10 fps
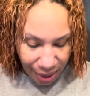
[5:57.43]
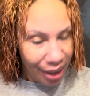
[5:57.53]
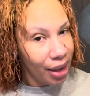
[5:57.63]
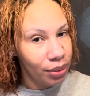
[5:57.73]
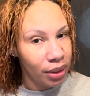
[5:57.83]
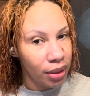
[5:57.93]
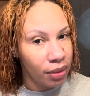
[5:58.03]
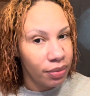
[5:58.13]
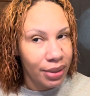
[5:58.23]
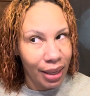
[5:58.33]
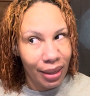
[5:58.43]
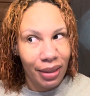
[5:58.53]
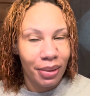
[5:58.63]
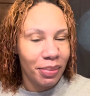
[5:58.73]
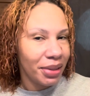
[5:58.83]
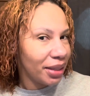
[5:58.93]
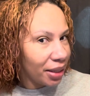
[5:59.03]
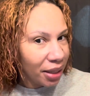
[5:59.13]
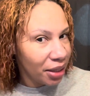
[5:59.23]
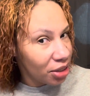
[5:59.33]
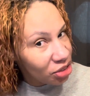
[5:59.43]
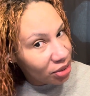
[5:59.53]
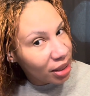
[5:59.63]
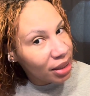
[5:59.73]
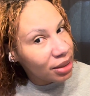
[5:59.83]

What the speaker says: I don't have time to let it air dry.